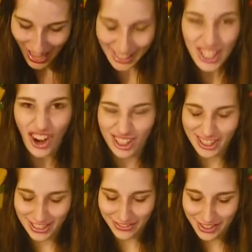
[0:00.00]
I can
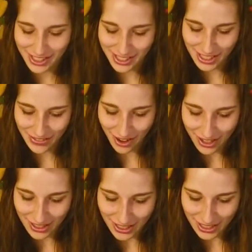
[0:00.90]
already feel the stuff
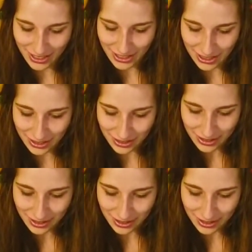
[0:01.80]
hardening a little.